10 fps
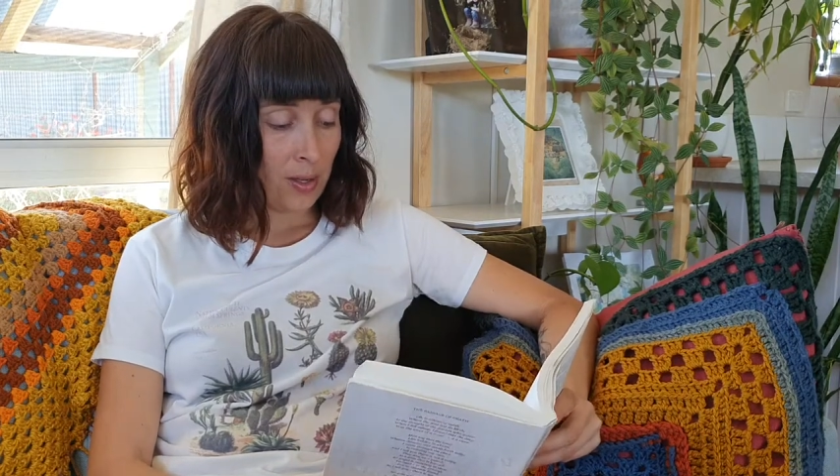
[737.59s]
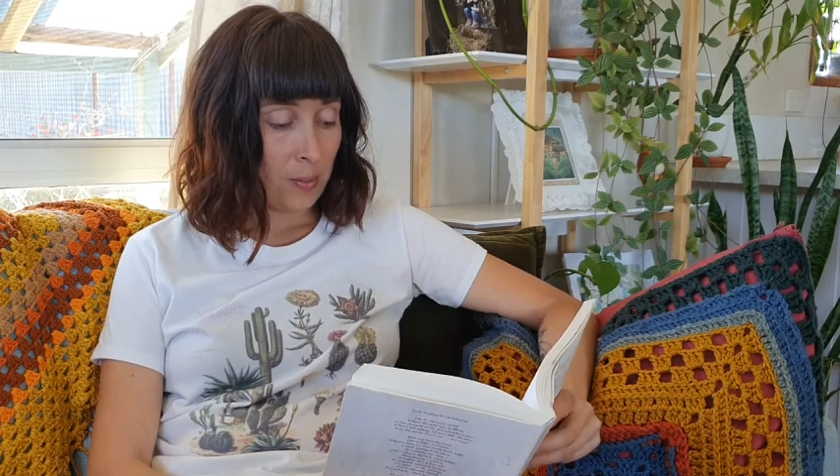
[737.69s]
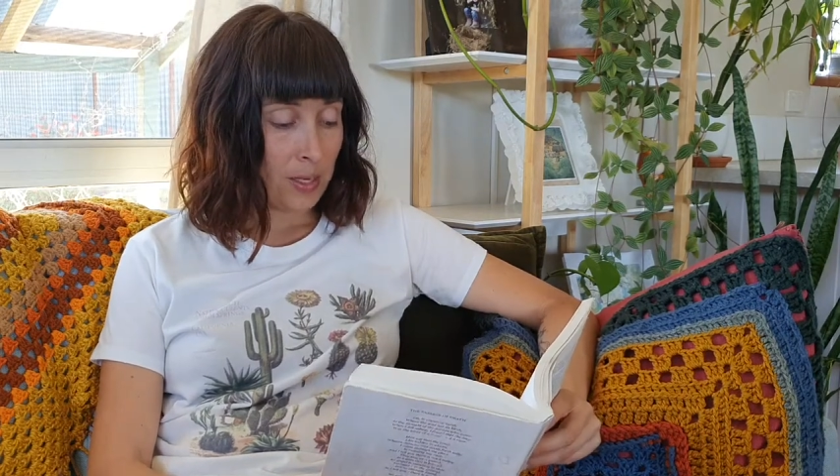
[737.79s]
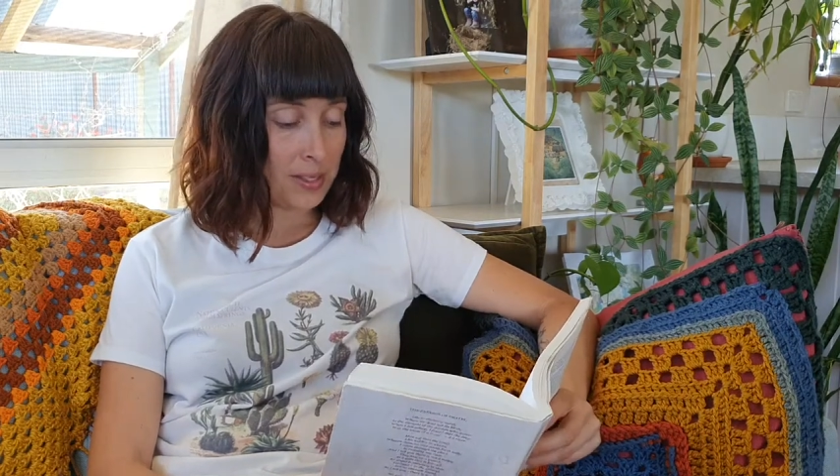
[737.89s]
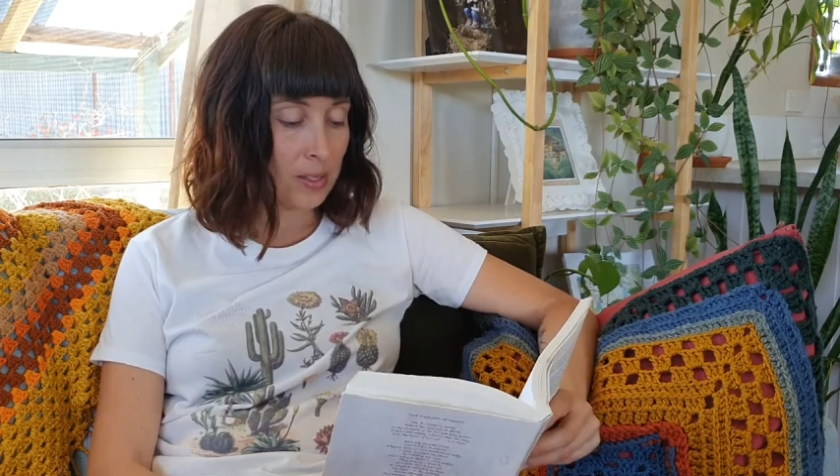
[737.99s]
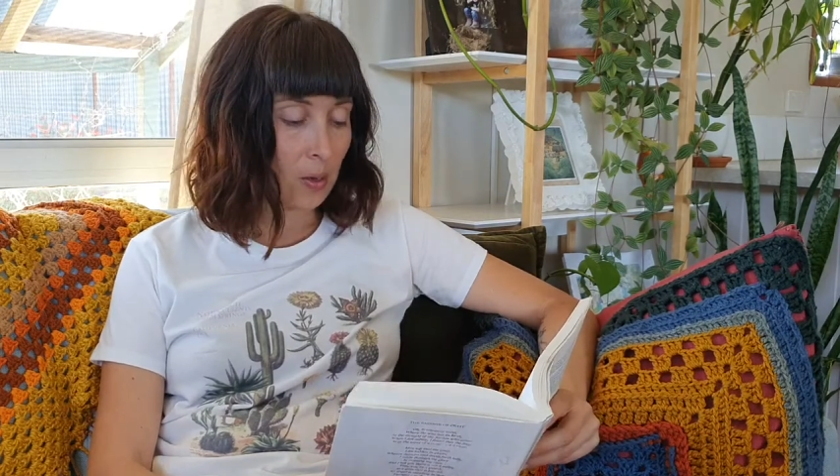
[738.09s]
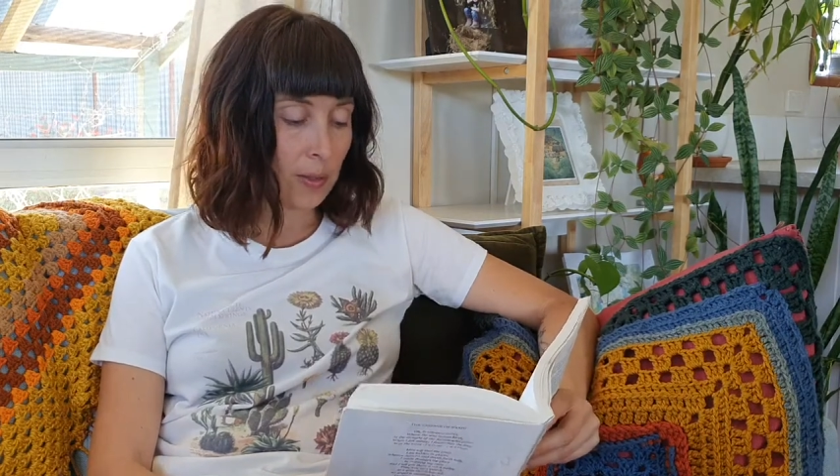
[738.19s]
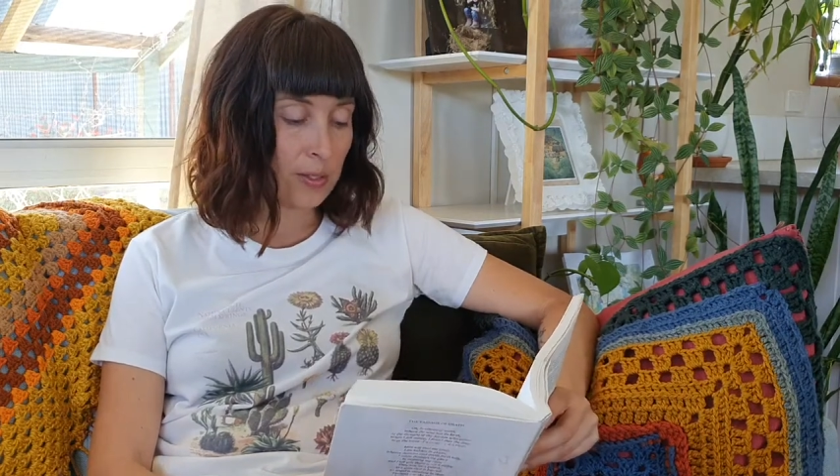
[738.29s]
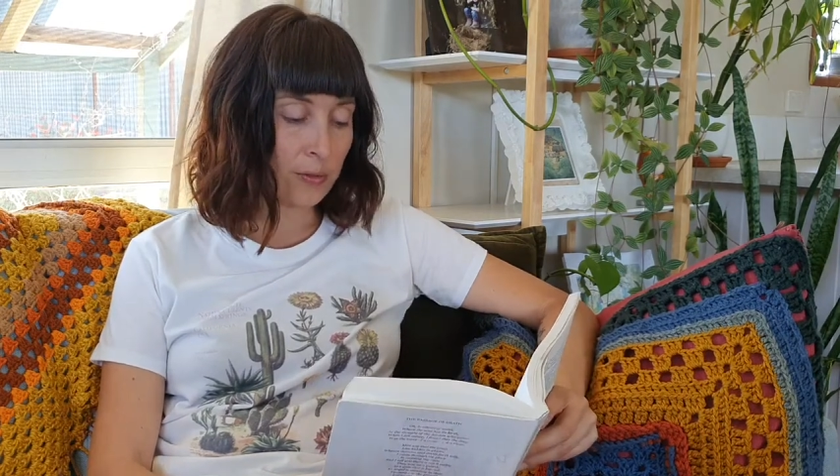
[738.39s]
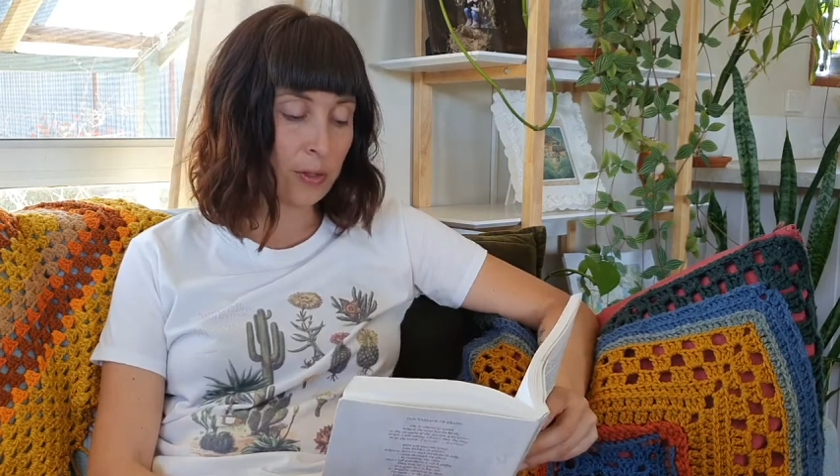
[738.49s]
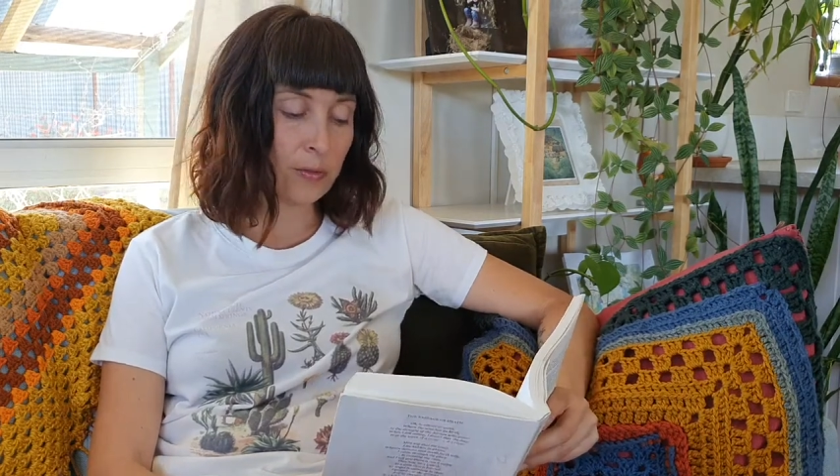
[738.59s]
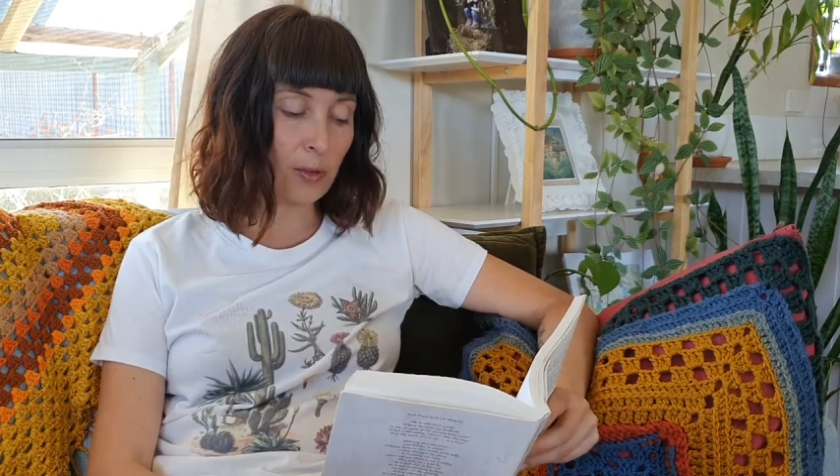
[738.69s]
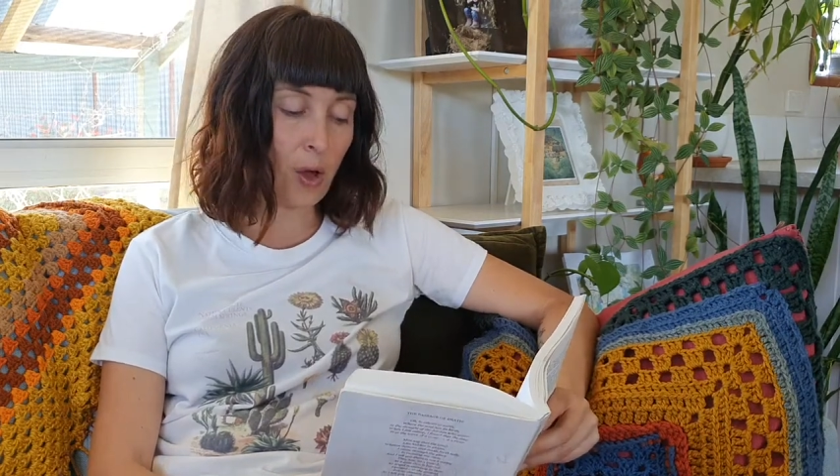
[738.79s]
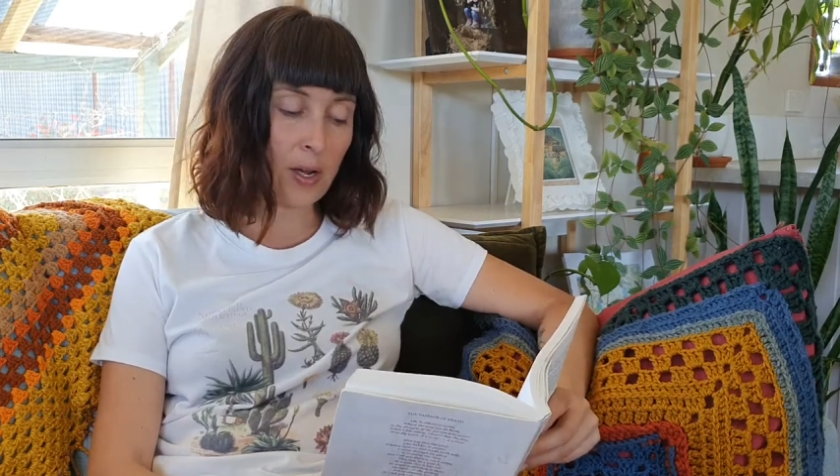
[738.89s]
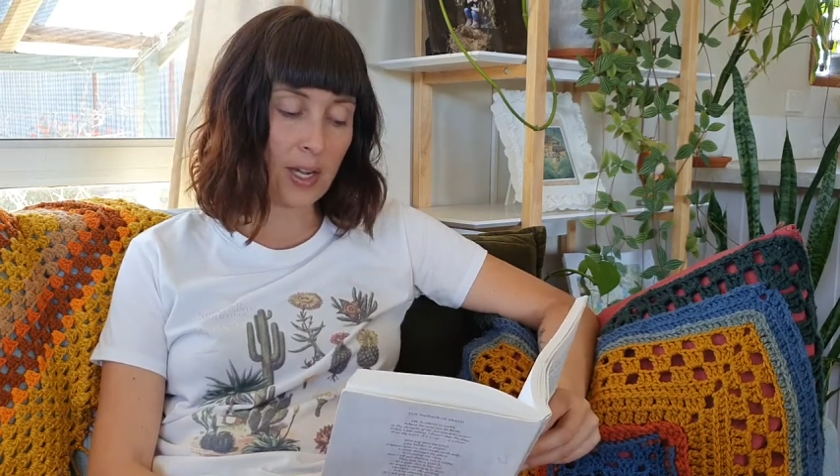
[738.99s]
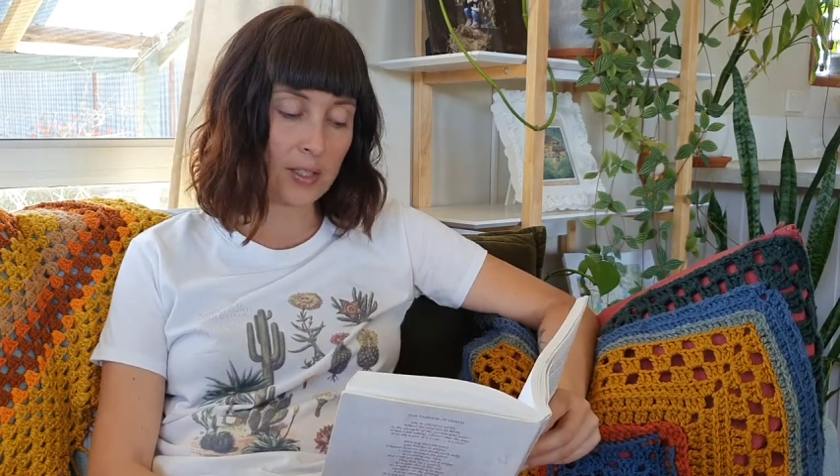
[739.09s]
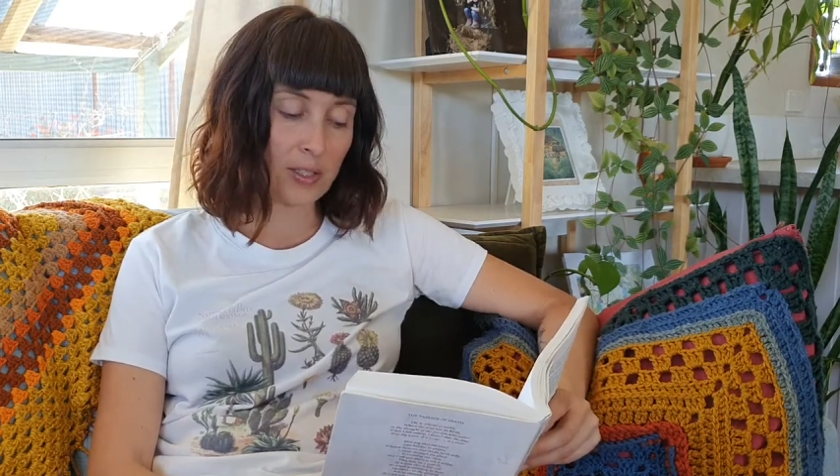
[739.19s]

My soul is full of longing to